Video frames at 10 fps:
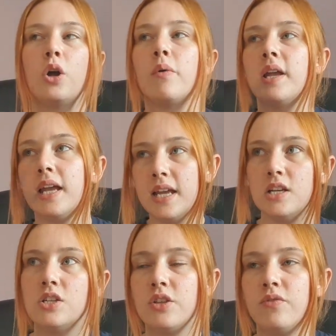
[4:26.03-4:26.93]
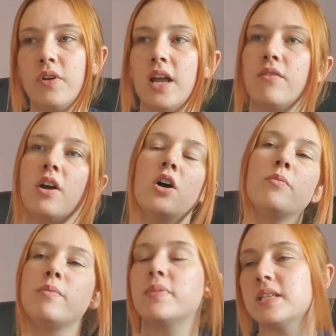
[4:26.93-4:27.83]
going into the Fey
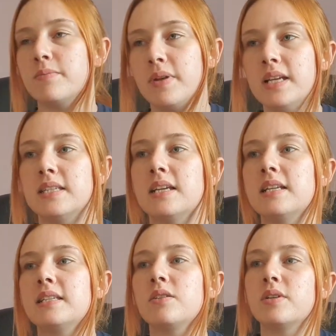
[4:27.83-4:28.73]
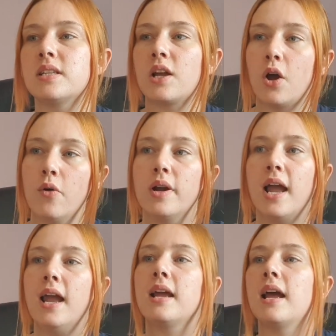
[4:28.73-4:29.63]
realm and bits and pieces. So it's like,
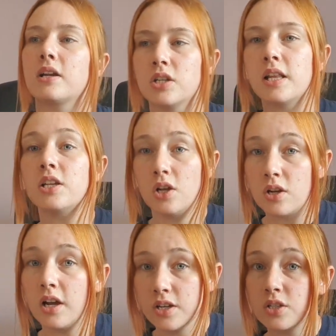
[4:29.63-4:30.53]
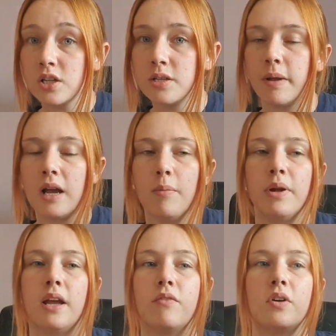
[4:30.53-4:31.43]
okay, it actually like kind of starts to pick up
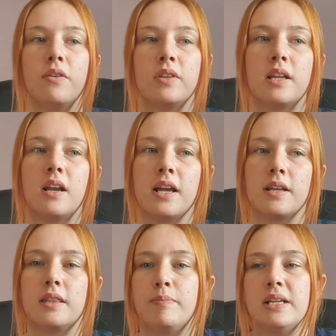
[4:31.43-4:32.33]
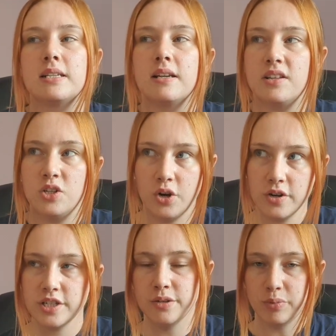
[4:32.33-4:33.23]
again, rather than like basically the
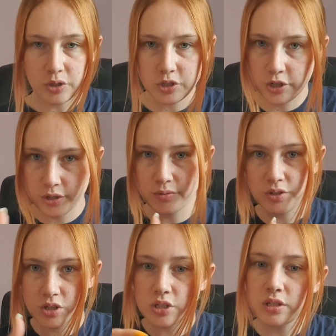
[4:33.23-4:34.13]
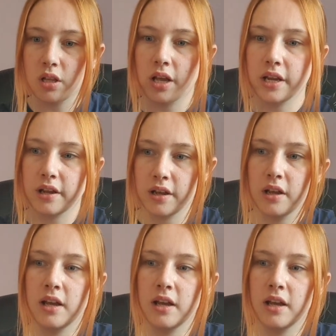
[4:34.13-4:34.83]
entirety of book two was just like,